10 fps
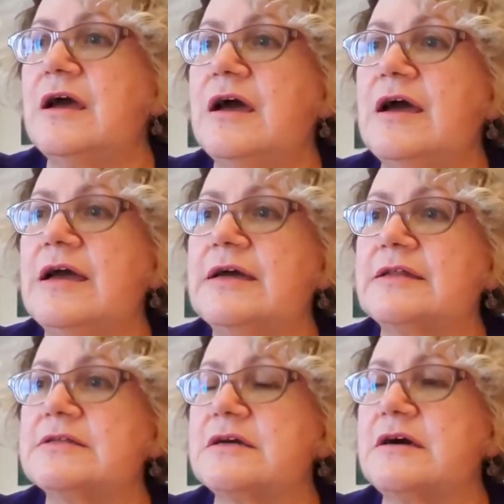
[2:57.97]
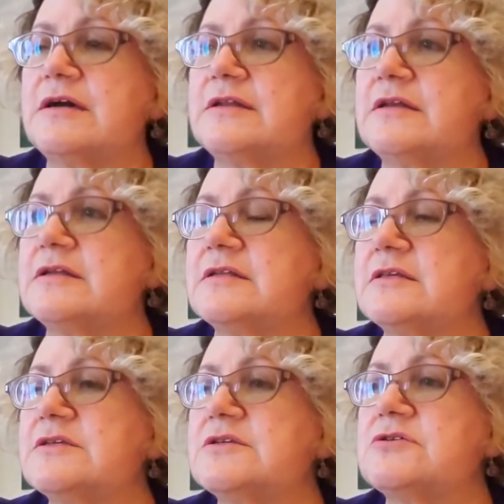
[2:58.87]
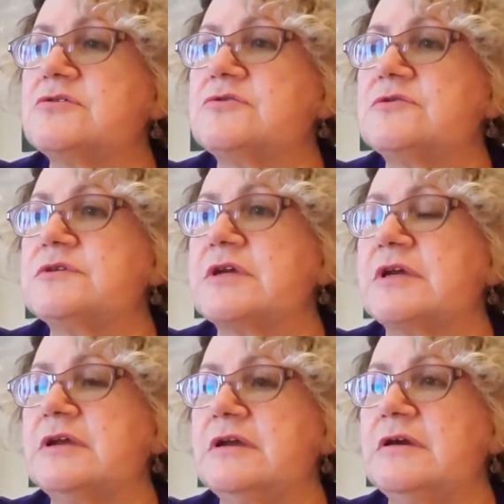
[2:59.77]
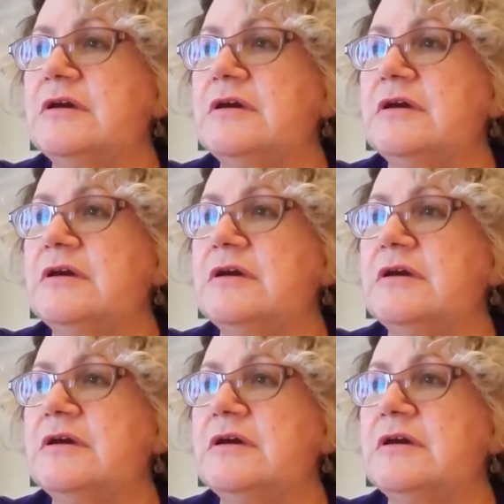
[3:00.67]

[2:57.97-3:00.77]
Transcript: and I knitted this using